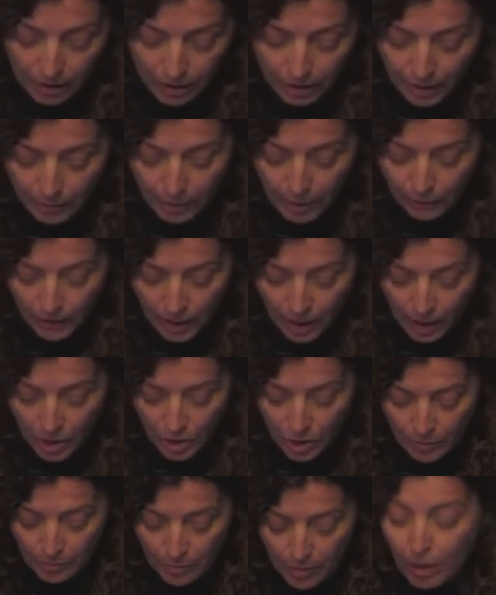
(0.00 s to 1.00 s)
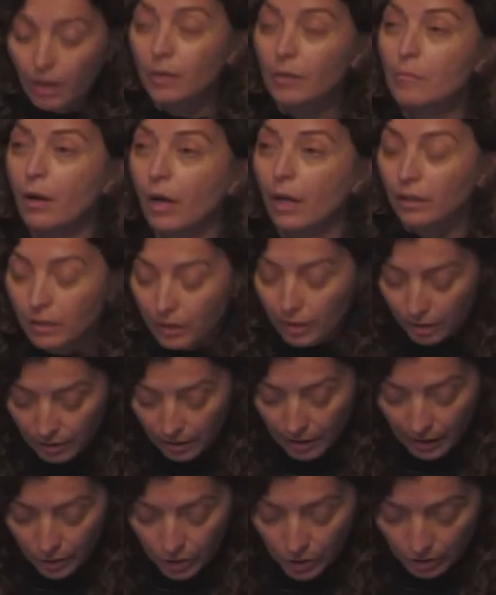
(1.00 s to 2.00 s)
about the Aschenbach-Mahler
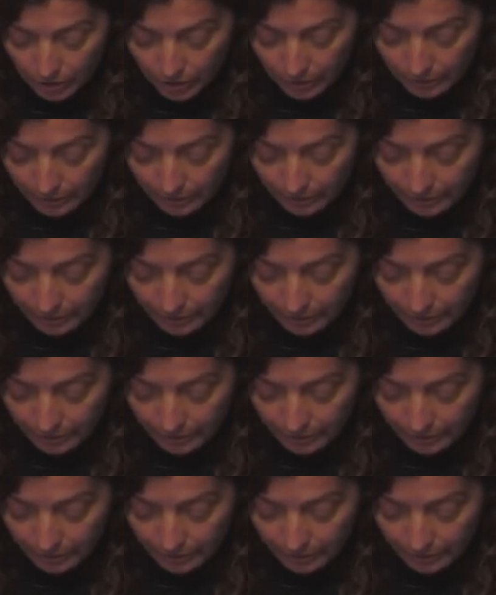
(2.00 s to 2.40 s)
connection?